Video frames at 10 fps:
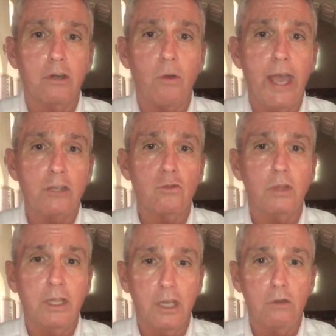
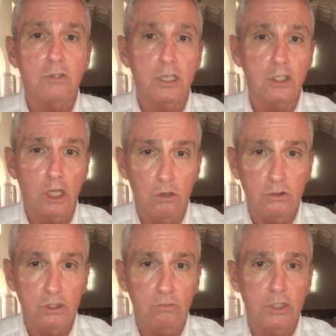gradually, those that
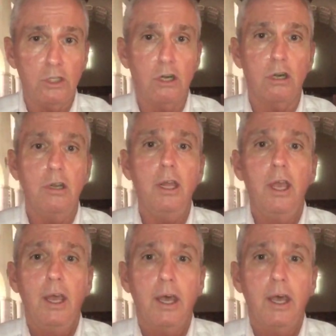chose to return,